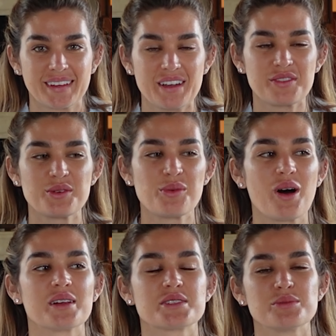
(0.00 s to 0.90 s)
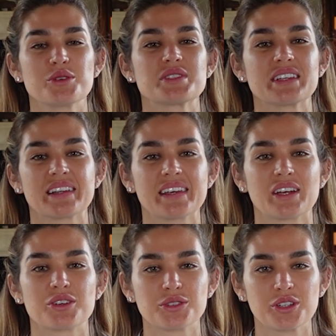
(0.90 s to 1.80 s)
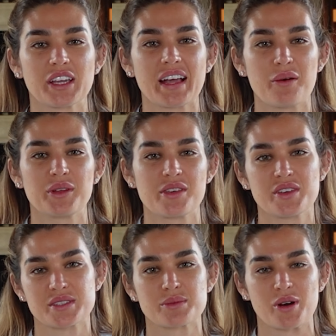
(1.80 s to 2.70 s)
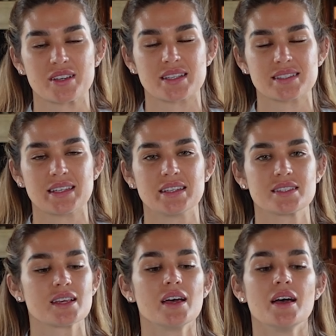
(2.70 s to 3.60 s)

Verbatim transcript: If you want to move to Italy and you're looking at what the visa process is,